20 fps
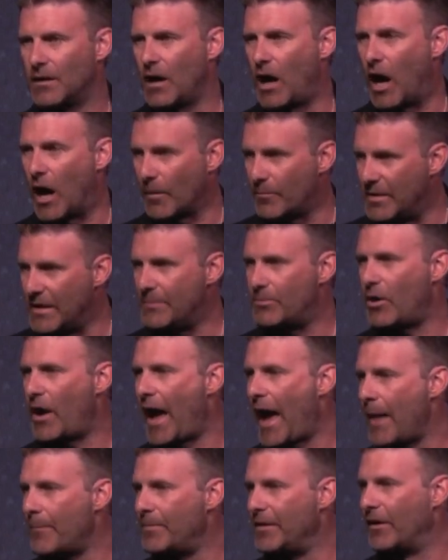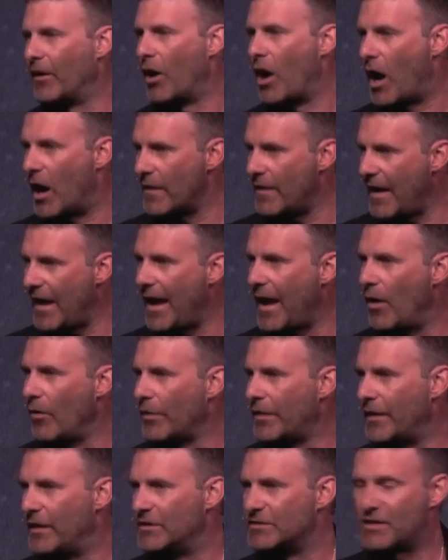Are people happier? Are they
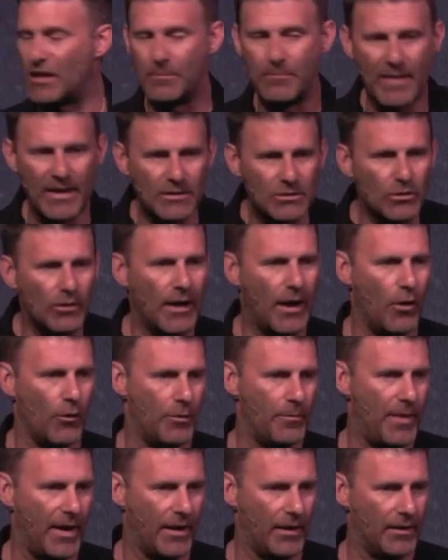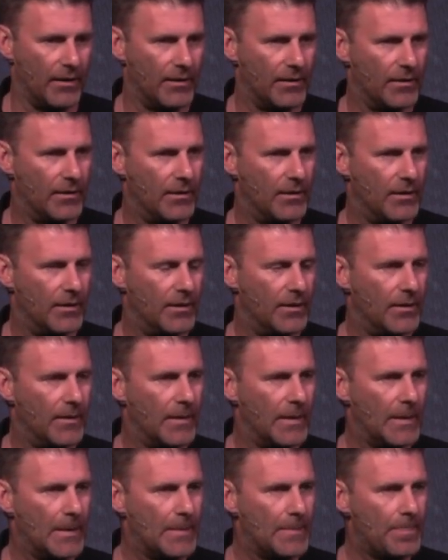healthier? Is their mental health better?
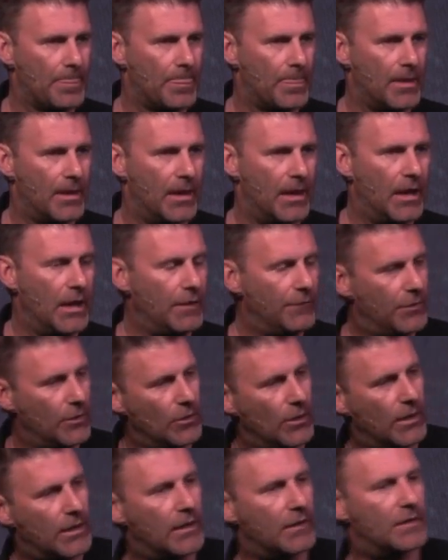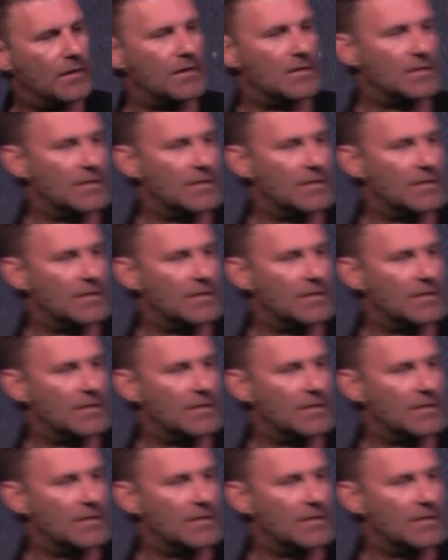And if you look at the